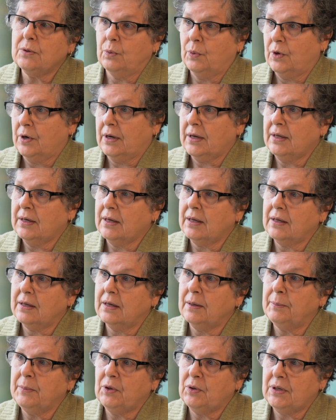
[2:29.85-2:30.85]
to work in a
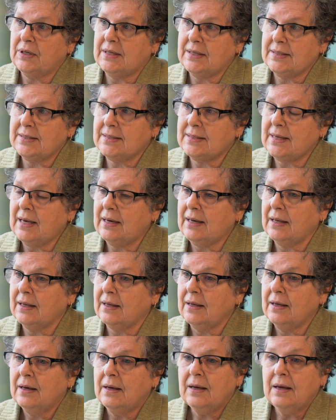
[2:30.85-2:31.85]
community
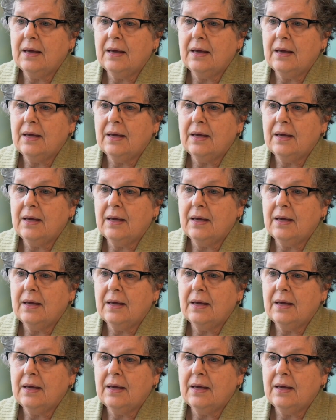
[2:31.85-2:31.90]
setting